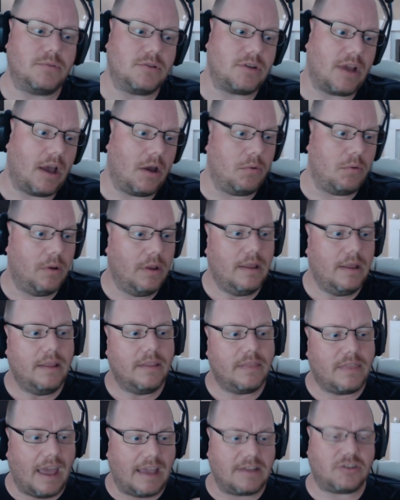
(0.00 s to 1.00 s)
So
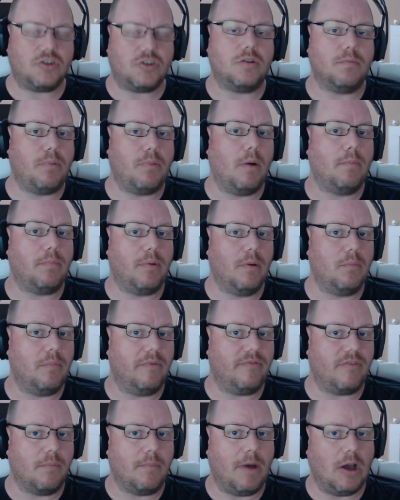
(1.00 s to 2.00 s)
that's the problem
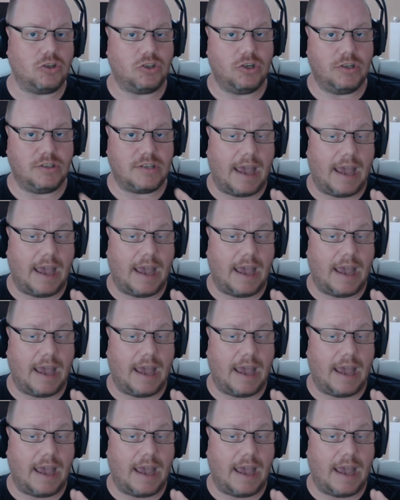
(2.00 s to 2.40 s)
with the margins.